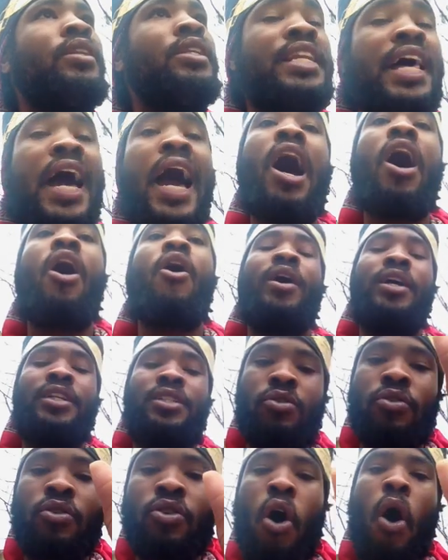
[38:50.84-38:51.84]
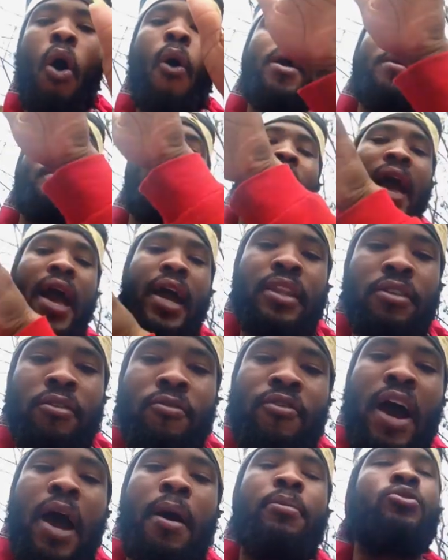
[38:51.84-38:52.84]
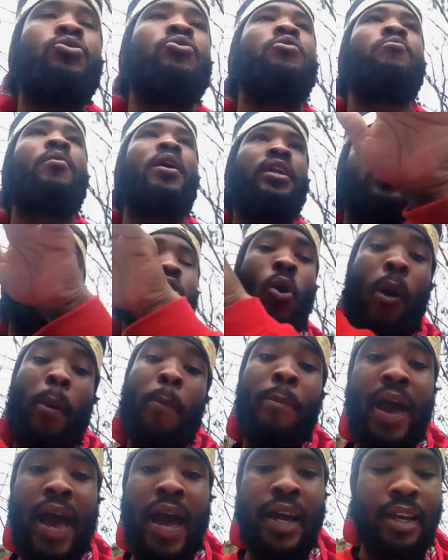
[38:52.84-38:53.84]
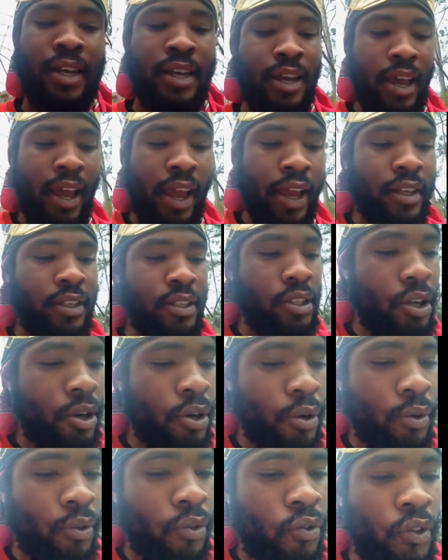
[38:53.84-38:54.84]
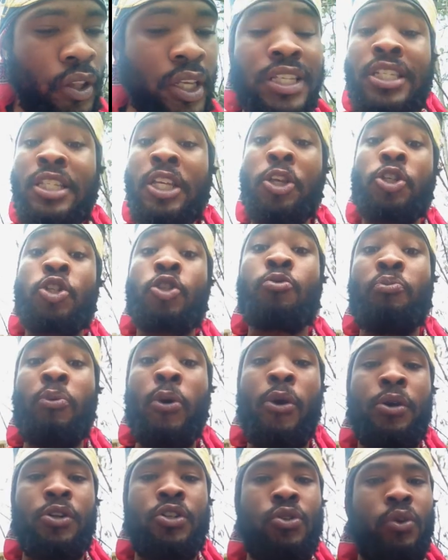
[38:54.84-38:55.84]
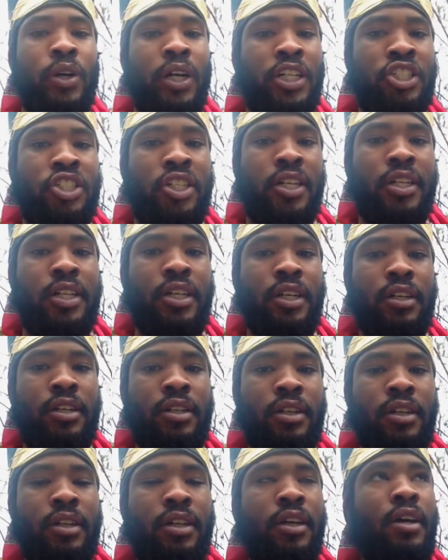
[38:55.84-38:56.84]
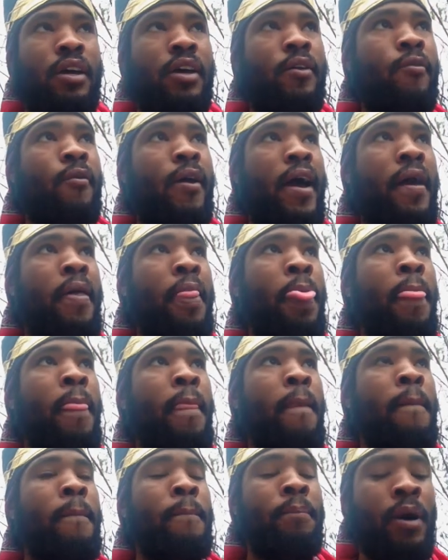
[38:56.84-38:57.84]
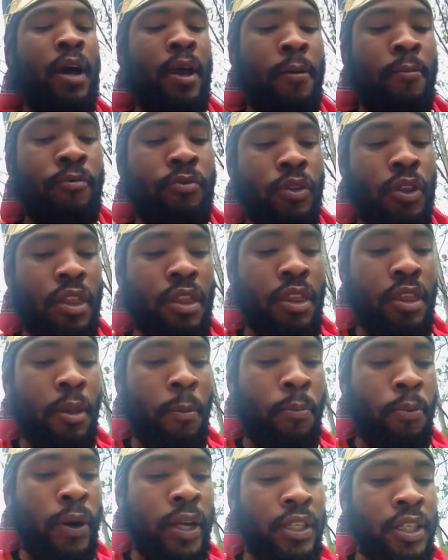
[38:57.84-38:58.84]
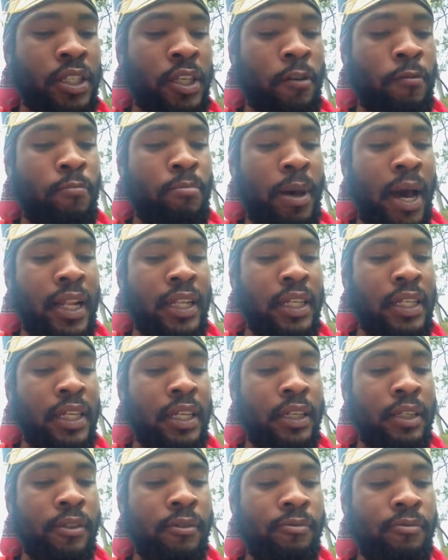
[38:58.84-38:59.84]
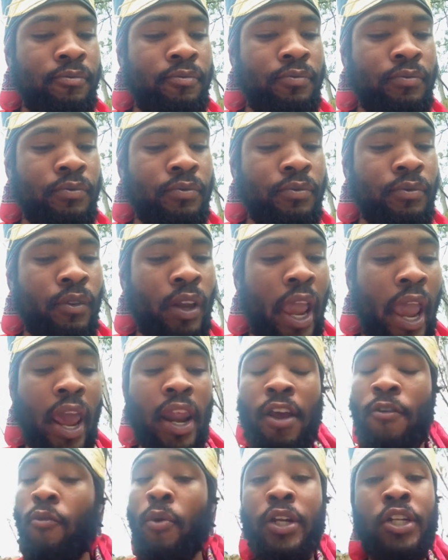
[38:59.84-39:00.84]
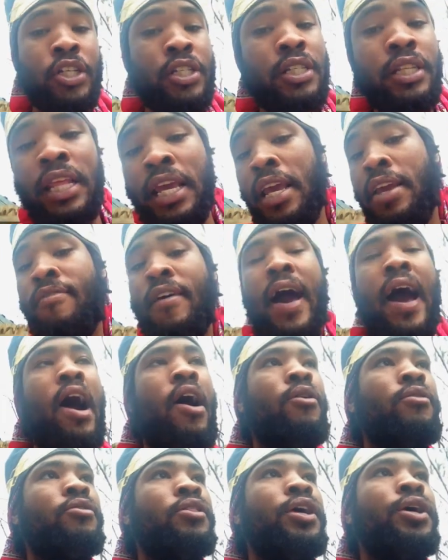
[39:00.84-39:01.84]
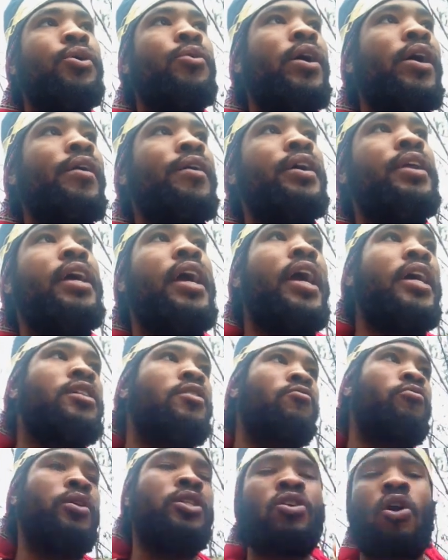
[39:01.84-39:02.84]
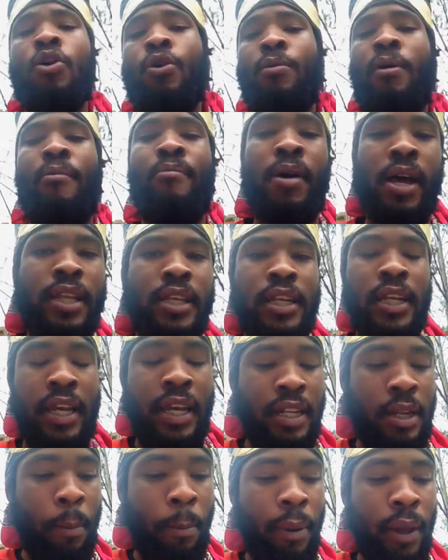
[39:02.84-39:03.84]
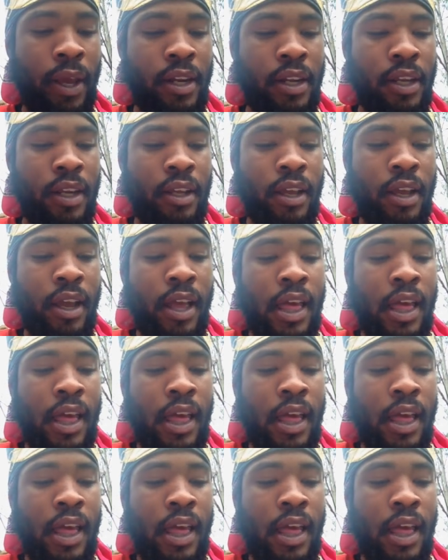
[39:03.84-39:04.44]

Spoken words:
now it's going back. The vibratory rate is going back, and so this is a spiritual agenda, right? But the presence of melanin, and if we just leave out the Aquarian age, if we talk about melanin independent,